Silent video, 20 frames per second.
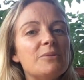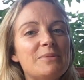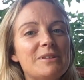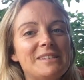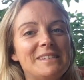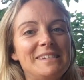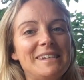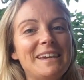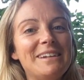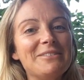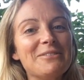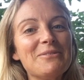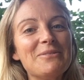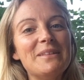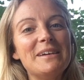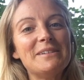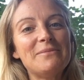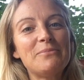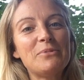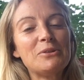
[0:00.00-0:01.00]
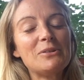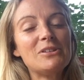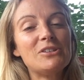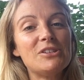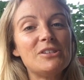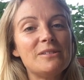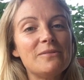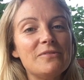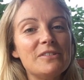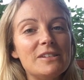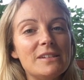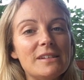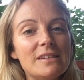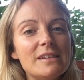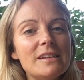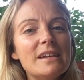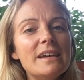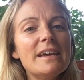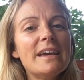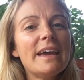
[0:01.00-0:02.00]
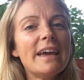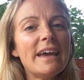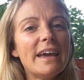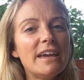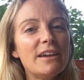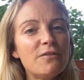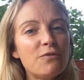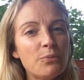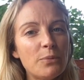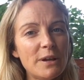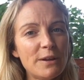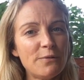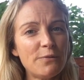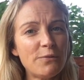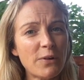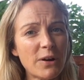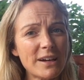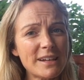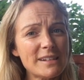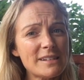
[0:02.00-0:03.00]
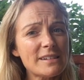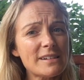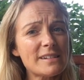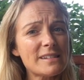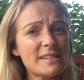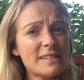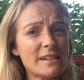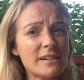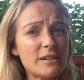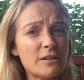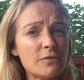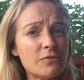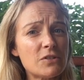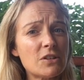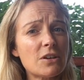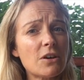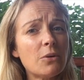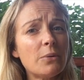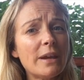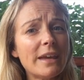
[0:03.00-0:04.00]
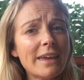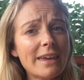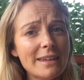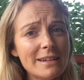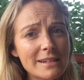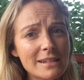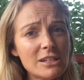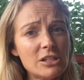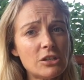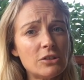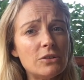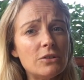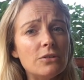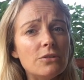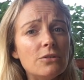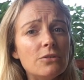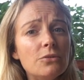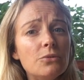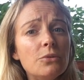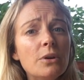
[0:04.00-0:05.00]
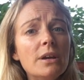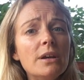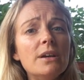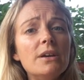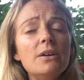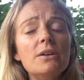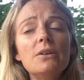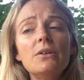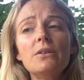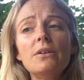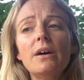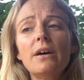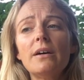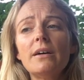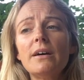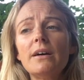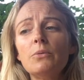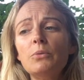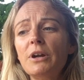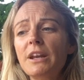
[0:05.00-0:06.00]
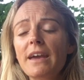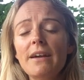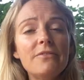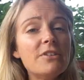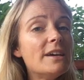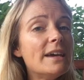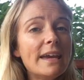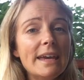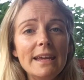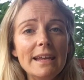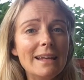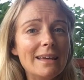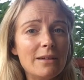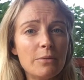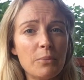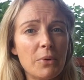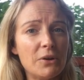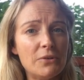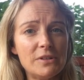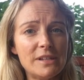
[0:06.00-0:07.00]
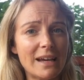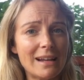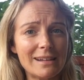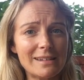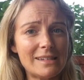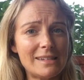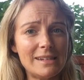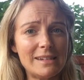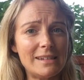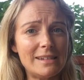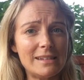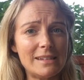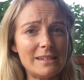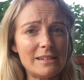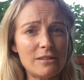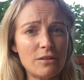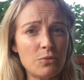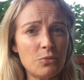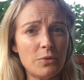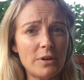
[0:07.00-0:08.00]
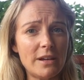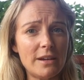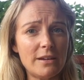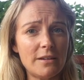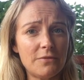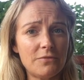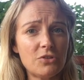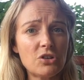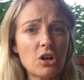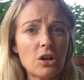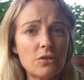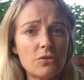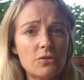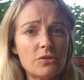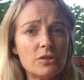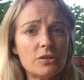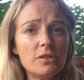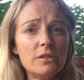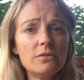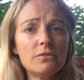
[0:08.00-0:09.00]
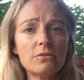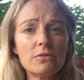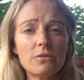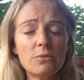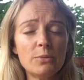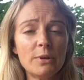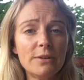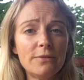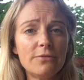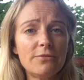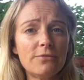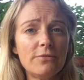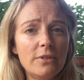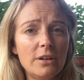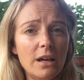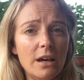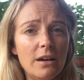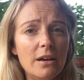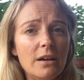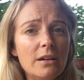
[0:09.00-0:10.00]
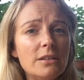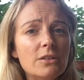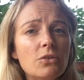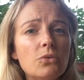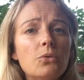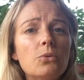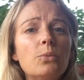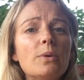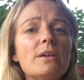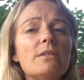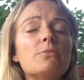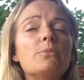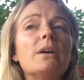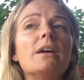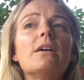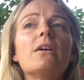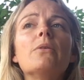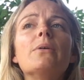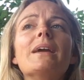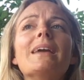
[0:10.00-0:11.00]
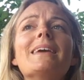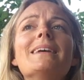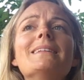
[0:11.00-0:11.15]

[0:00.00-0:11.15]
it stayed on then. Apologies if it didn't. If we find ourselves going into whatever healing modality it is that we have chosen or that we've learned, or whether we're going